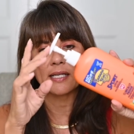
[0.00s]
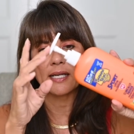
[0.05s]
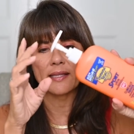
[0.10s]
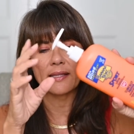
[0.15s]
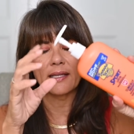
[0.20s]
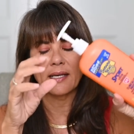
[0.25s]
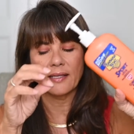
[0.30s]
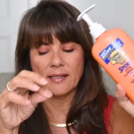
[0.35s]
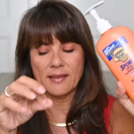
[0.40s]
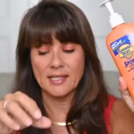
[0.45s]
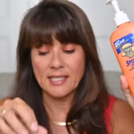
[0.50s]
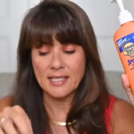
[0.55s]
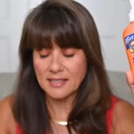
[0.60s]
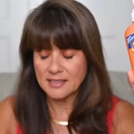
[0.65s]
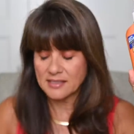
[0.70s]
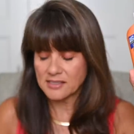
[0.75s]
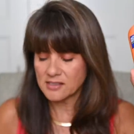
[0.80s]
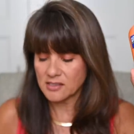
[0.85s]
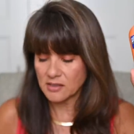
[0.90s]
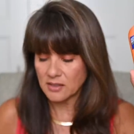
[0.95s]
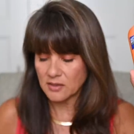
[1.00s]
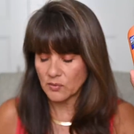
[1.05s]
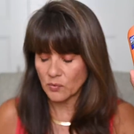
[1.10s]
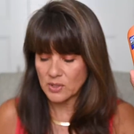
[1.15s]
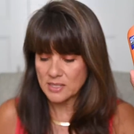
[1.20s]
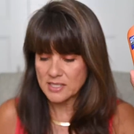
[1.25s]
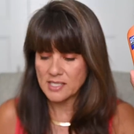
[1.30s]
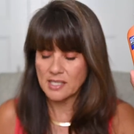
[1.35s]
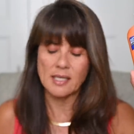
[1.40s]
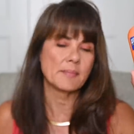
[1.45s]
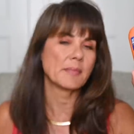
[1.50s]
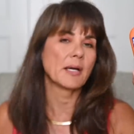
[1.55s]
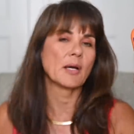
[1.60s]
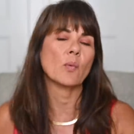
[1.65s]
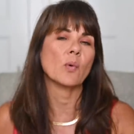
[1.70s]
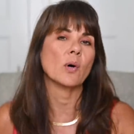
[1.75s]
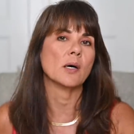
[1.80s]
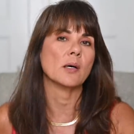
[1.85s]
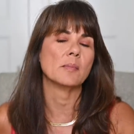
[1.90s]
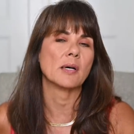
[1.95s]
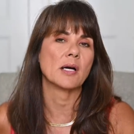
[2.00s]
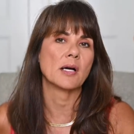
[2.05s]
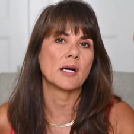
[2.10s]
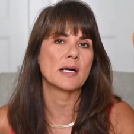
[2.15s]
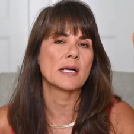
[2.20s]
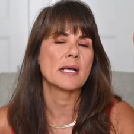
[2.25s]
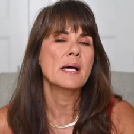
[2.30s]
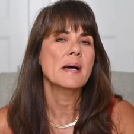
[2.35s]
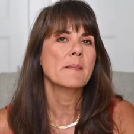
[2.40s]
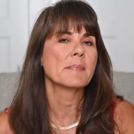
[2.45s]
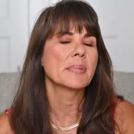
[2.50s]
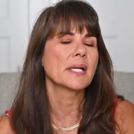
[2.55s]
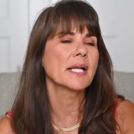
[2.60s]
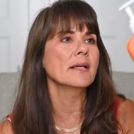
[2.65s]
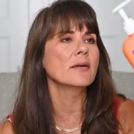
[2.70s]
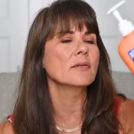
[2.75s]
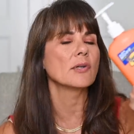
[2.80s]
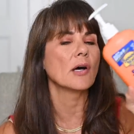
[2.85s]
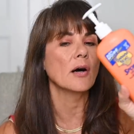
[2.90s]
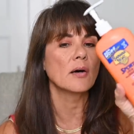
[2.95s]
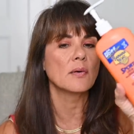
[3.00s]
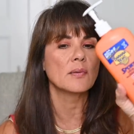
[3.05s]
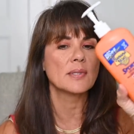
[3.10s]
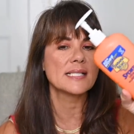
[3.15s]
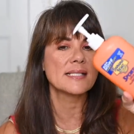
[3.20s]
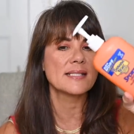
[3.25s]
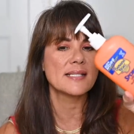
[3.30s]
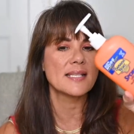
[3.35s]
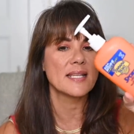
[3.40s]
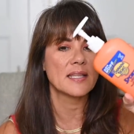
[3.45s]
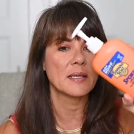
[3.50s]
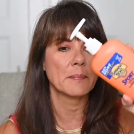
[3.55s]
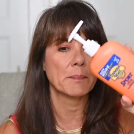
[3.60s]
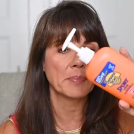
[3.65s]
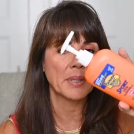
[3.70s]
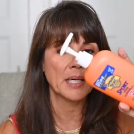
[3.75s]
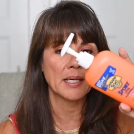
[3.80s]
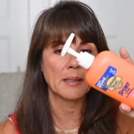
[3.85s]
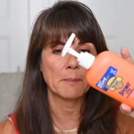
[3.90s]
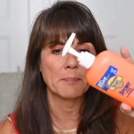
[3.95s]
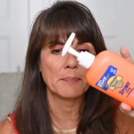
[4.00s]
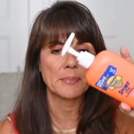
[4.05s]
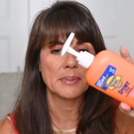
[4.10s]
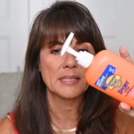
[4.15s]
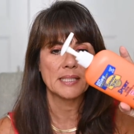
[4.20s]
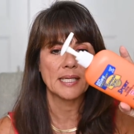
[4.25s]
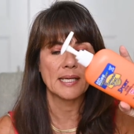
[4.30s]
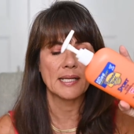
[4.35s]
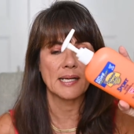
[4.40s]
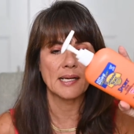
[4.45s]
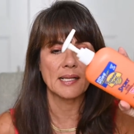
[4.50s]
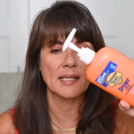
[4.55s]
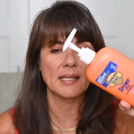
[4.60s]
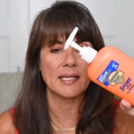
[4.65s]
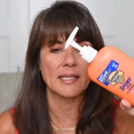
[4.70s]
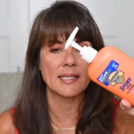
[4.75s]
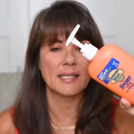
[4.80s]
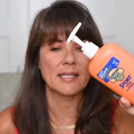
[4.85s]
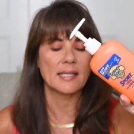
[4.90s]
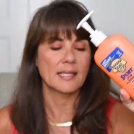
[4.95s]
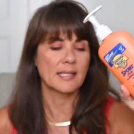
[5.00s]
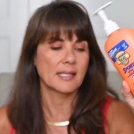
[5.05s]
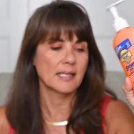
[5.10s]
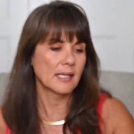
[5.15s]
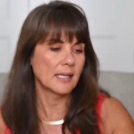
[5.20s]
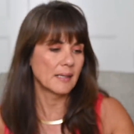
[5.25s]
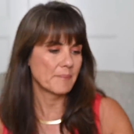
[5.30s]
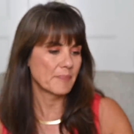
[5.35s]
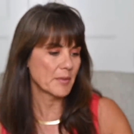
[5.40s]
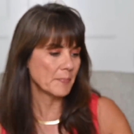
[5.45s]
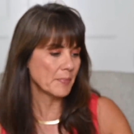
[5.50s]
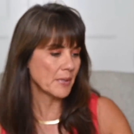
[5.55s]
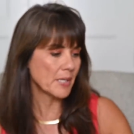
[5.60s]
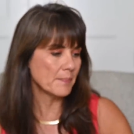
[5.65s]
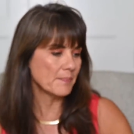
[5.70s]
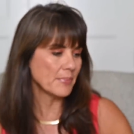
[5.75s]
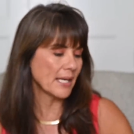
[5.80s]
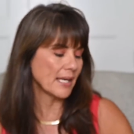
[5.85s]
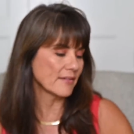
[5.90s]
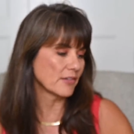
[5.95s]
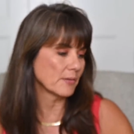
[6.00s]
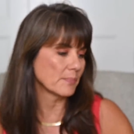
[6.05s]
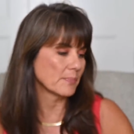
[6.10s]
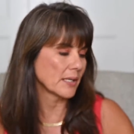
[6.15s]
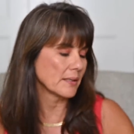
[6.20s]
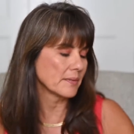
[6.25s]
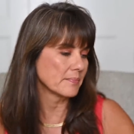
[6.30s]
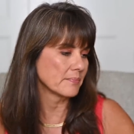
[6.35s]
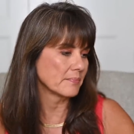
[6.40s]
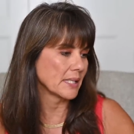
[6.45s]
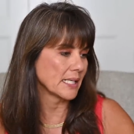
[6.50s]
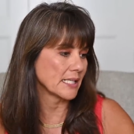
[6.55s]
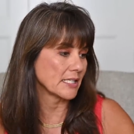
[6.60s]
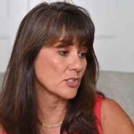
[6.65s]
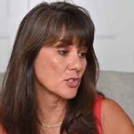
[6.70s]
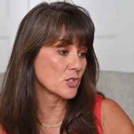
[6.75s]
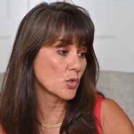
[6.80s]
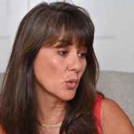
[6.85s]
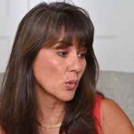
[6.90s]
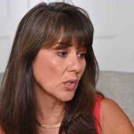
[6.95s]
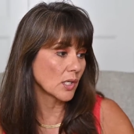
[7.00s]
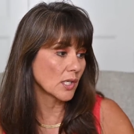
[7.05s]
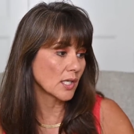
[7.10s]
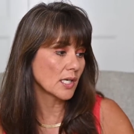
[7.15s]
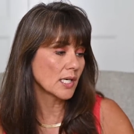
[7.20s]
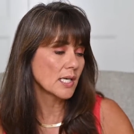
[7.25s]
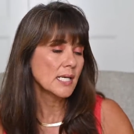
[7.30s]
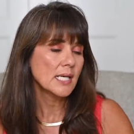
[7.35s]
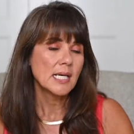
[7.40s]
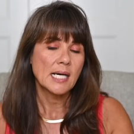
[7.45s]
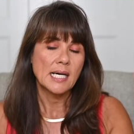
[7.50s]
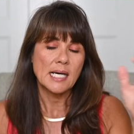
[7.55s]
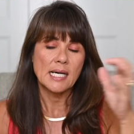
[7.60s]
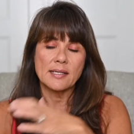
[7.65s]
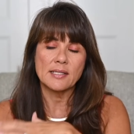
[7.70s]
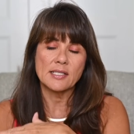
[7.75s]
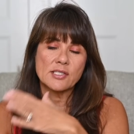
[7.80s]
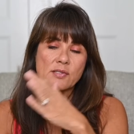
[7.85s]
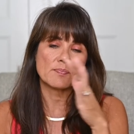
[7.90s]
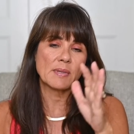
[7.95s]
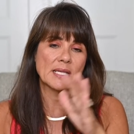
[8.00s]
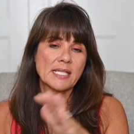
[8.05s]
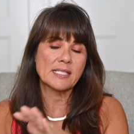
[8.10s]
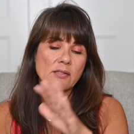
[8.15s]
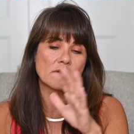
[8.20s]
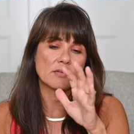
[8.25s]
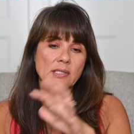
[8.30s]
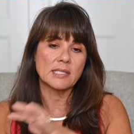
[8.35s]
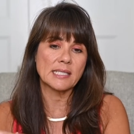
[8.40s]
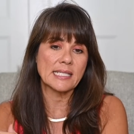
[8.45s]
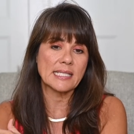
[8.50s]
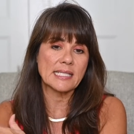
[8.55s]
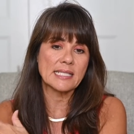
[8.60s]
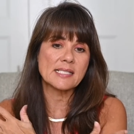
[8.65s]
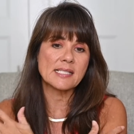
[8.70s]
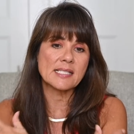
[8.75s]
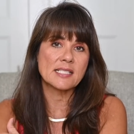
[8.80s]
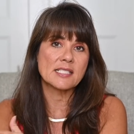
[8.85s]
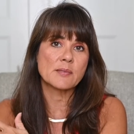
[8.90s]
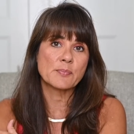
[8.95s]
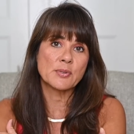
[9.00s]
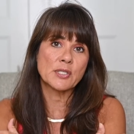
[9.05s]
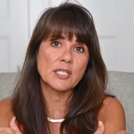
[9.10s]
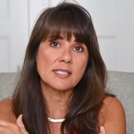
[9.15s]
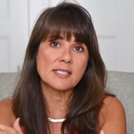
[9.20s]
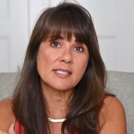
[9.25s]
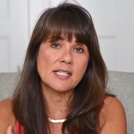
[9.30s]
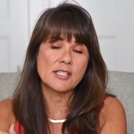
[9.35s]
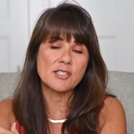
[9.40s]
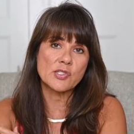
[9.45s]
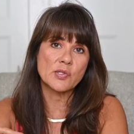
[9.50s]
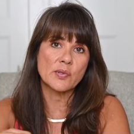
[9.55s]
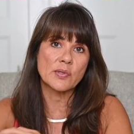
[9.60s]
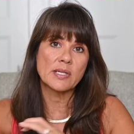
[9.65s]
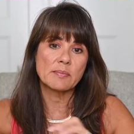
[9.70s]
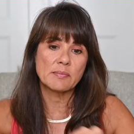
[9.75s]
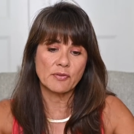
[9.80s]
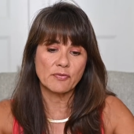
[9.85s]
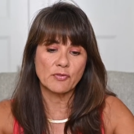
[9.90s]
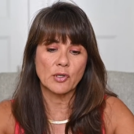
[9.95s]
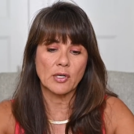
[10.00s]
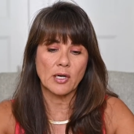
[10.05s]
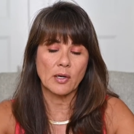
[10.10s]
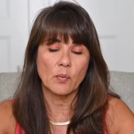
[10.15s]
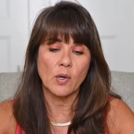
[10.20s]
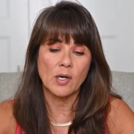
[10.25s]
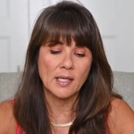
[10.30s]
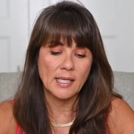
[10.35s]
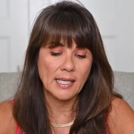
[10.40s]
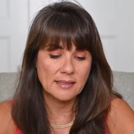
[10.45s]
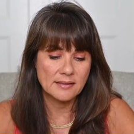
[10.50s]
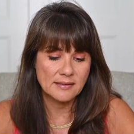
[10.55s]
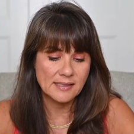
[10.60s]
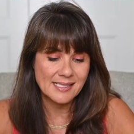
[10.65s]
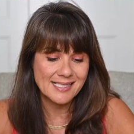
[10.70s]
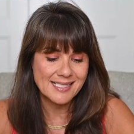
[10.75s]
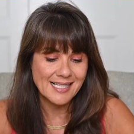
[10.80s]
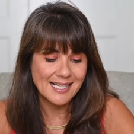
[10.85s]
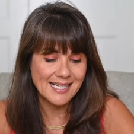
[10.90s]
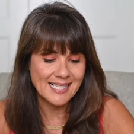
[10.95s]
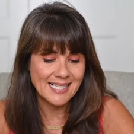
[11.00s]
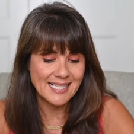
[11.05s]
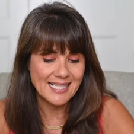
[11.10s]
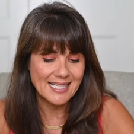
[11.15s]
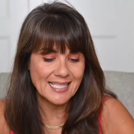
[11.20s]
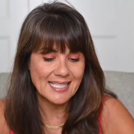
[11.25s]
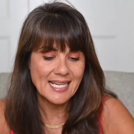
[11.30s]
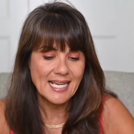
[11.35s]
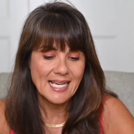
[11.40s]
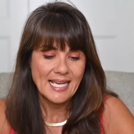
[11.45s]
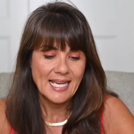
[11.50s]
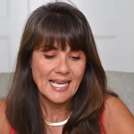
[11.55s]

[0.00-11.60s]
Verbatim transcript: I think I saw it one time at Walmart, but I don't always see the pump. And I like um, the pump. I have it by my door. Uh, it makes it really easy to put on sunscreen before I walk outside.